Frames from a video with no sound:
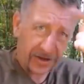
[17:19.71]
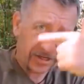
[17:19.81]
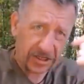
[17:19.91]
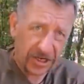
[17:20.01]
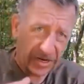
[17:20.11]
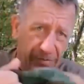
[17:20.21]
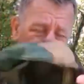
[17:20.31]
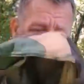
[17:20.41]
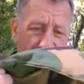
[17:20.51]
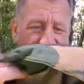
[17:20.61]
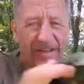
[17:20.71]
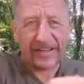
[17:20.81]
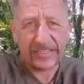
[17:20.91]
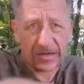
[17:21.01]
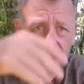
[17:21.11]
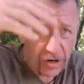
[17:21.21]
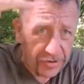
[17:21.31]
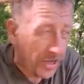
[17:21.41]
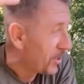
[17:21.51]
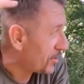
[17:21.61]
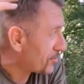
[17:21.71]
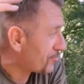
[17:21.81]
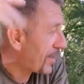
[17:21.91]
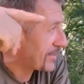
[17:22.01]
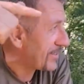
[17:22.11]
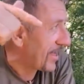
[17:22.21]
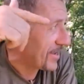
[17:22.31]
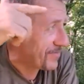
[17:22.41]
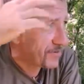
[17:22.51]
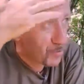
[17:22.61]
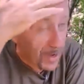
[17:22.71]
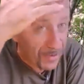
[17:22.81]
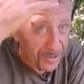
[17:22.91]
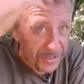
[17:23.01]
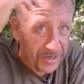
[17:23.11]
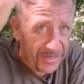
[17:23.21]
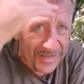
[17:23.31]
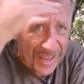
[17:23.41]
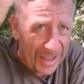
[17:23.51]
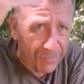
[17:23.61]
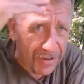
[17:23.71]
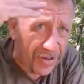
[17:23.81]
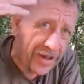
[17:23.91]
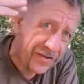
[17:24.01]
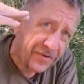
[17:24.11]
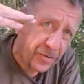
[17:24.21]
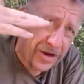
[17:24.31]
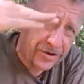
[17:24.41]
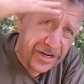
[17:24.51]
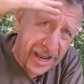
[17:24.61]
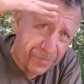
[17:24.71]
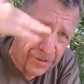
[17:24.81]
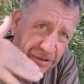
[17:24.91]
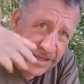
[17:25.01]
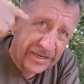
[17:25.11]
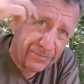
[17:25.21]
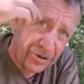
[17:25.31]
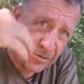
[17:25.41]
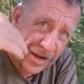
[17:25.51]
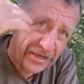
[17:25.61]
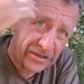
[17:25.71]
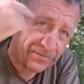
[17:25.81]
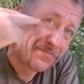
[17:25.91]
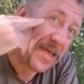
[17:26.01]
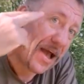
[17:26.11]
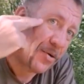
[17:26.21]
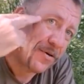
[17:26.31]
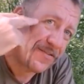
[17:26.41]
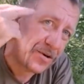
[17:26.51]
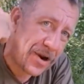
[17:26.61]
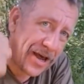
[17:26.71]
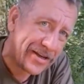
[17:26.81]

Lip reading: any shape around my face I want. Great that if you're wearing a cap. If you wear a cap, it'll keep the rain out of your